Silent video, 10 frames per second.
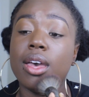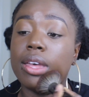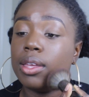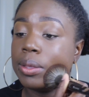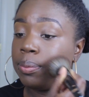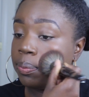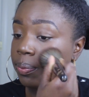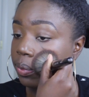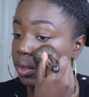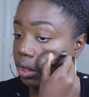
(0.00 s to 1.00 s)

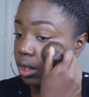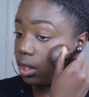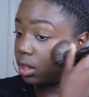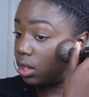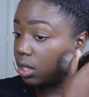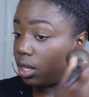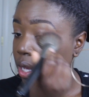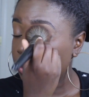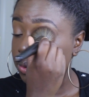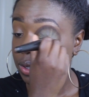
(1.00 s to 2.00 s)

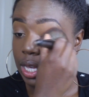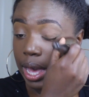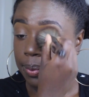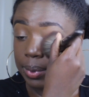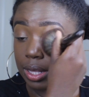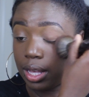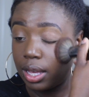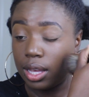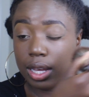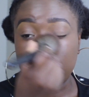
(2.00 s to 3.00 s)
I was really happy
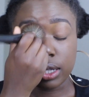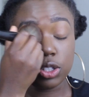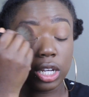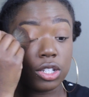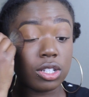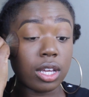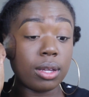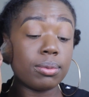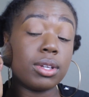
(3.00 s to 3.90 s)
that it had changed up,